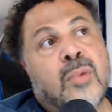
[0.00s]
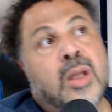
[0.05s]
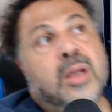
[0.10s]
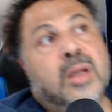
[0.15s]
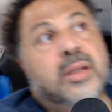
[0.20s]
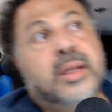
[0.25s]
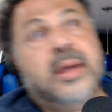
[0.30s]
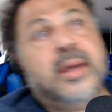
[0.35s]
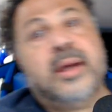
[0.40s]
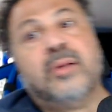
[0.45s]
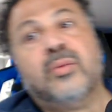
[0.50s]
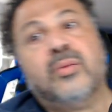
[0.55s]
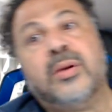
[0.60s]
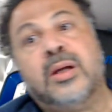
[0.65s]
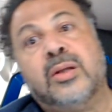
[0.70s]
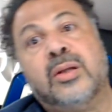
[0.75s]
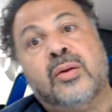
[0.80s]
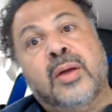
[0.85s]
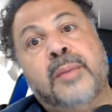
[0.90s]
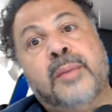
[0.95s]
Yeah,
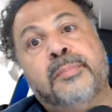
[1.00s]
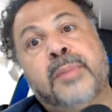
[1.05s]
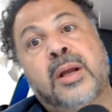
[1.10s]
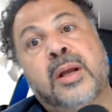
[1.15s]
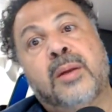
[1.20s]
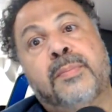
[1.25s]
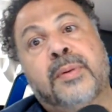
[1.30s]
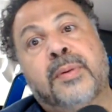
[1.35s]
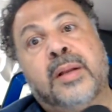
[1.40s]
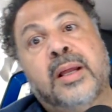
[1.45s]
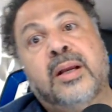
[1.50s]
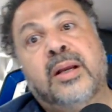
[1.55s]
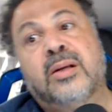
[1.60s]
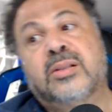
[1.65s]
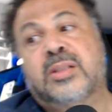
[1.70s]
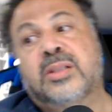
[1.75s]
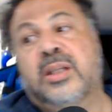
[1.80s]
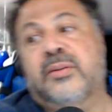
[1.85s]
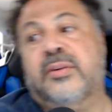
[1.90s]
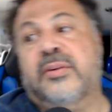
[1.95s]
well, you had better
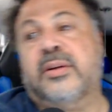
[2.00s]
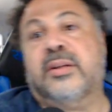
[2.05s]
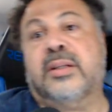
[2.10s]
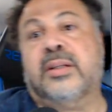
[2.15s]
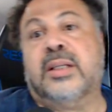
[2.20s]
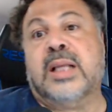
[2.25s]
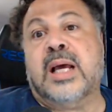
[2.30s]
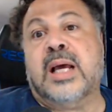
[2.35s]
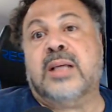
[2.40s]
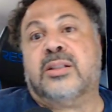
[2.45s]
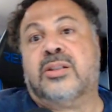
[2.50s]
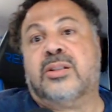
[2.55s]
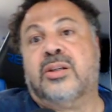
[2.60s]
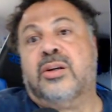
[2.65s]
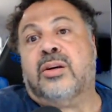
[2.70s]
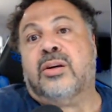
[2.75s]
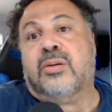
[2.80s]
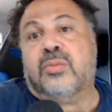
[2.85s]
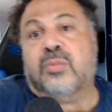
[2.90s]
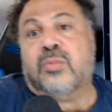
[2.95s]
players even last
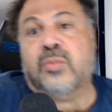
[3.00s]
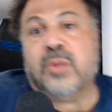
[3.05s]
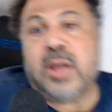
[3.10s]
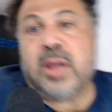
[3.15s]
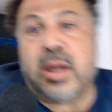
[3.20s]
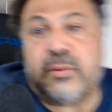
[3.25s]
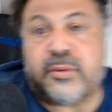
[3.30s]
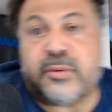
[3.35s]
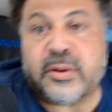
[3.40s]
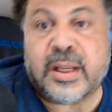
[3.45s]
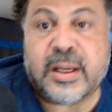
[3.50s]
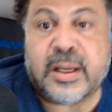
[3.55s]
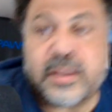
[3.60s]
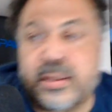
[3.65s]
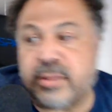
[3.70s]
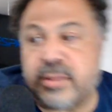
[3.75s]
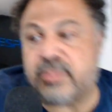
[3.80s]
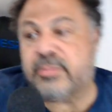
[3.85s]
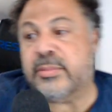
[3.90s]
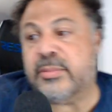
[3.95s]
year after that
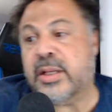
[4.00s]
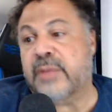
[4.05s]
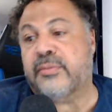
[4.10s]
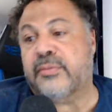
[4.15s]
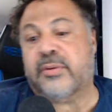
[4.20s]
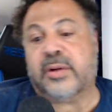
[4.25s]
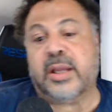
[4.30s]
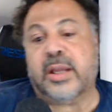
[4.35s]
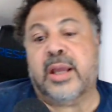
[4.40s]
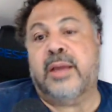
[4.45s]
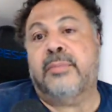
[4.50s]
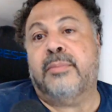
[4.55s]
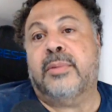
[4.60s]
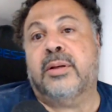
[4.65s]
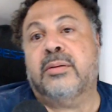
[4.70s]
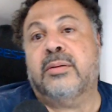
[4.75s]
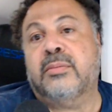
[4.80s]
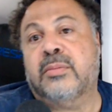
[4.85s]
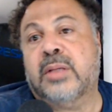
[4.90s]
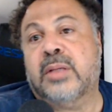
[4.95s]
Denver game
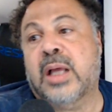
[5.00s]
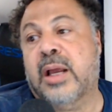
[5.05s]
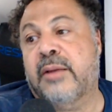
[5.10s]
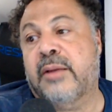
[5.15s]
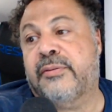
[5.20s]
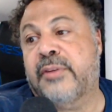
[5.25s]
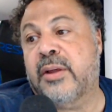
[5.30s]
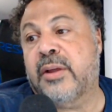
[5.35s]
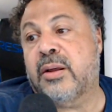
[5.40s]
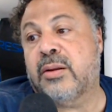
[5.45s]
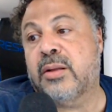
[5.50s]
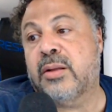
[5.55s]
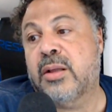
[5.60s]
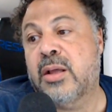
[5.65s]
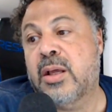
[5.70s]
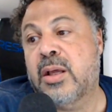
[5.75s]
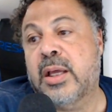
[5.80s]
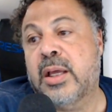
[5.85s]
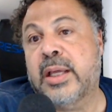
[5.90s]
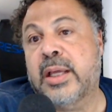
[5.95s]
and kind of failed.
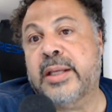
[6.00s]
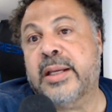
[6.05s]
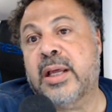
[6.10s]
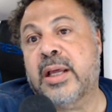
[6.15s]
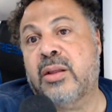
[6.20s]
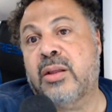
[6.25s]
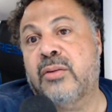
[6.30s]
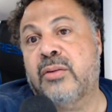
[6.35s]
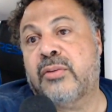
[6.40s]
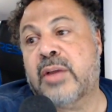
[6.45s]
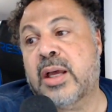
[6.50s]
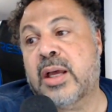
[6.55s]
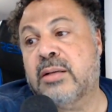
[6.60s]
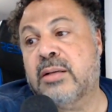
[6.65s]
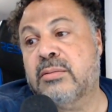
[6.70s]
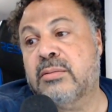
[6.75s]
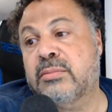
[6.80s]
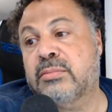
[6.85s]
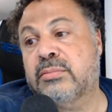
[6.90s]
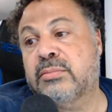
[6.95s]
And now you've got,
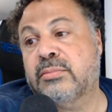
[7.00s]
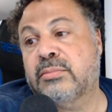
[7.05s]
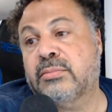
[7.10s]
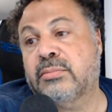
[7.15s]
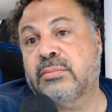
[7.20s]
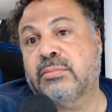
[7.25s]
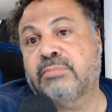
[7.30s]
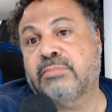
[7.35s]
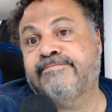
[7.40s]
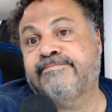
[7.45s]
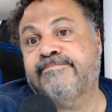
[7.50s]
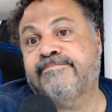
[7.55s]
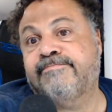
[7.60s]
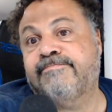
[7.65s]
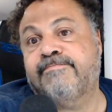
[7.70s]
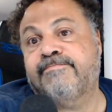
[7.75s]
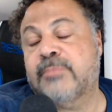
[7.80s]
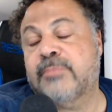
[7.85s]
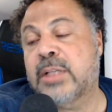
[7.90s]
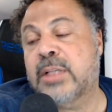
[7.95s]

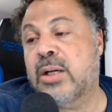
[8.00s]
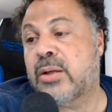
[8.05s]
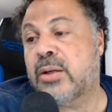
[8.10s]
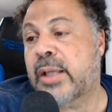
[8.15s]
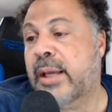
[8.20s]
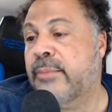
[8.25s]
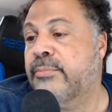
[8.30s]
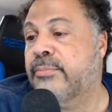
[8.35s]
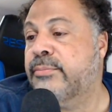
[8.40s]
okay.